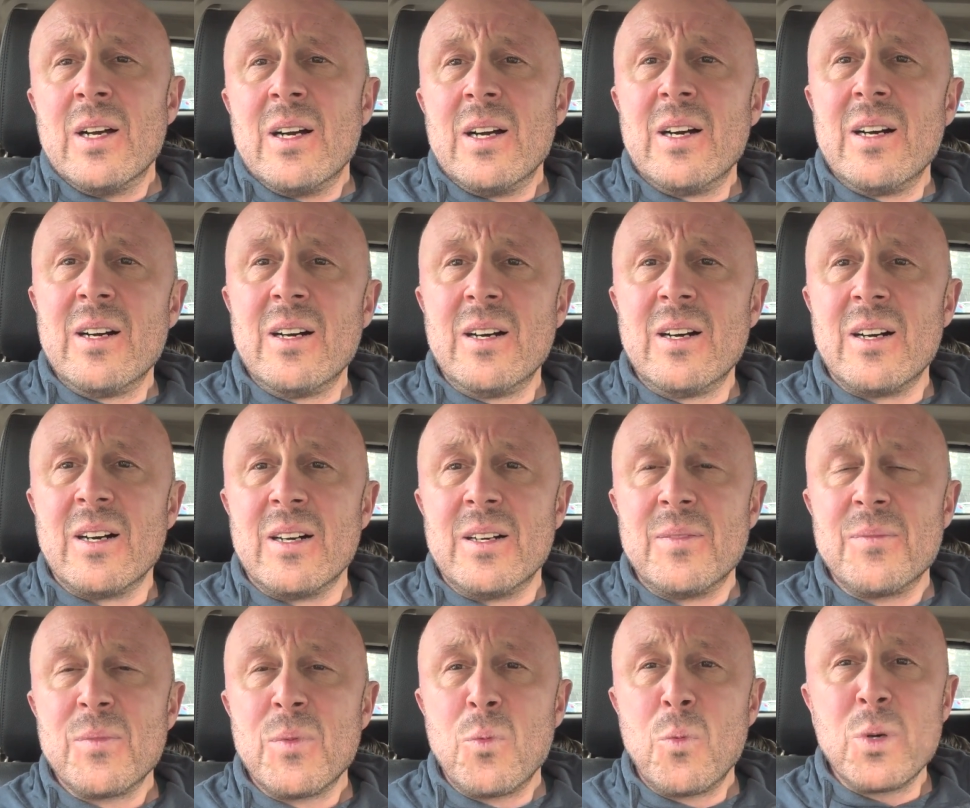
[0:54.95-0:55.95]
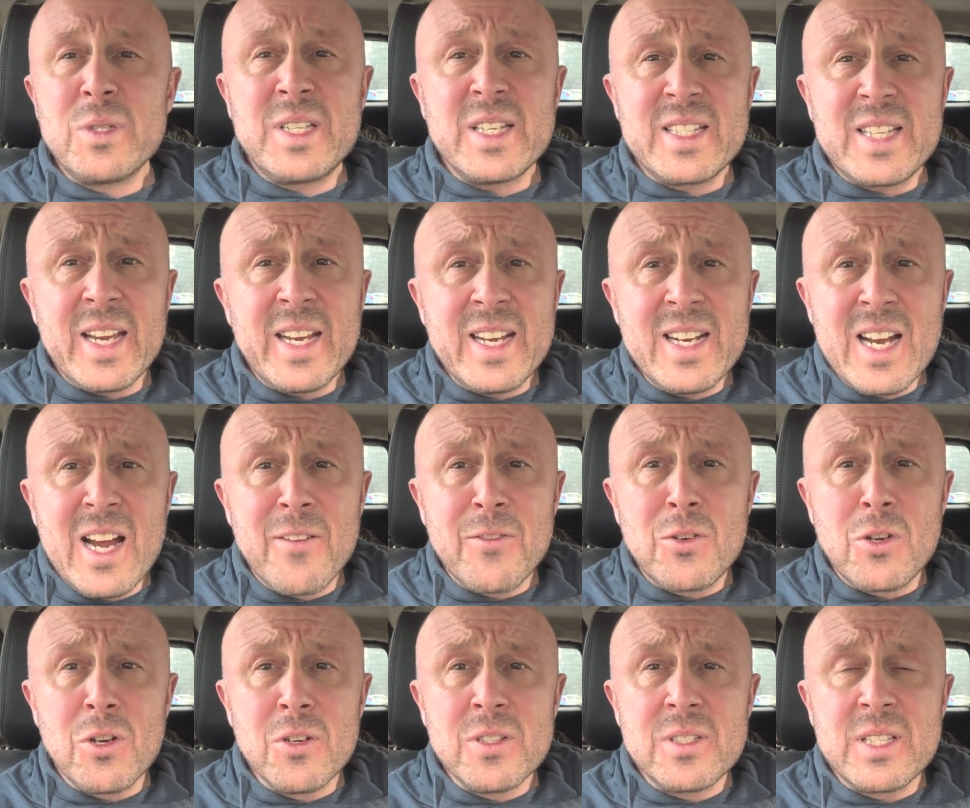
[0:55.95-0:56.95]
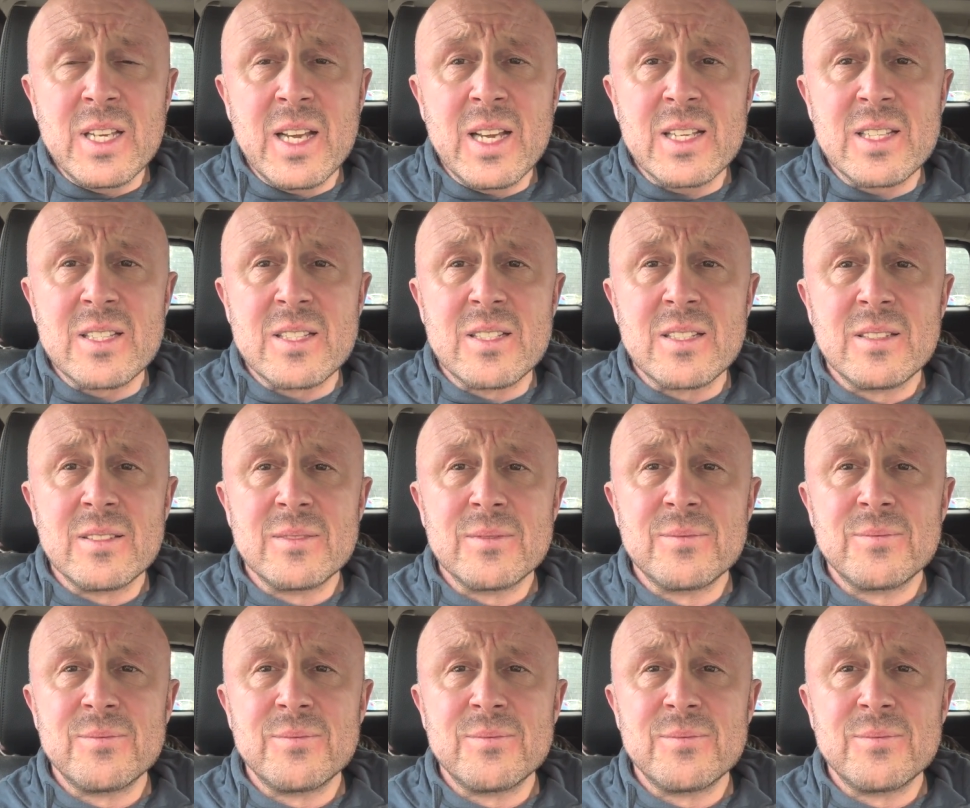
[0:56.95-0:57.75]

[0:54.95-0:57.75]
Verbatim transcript: Ah, oh, was it taken out of context?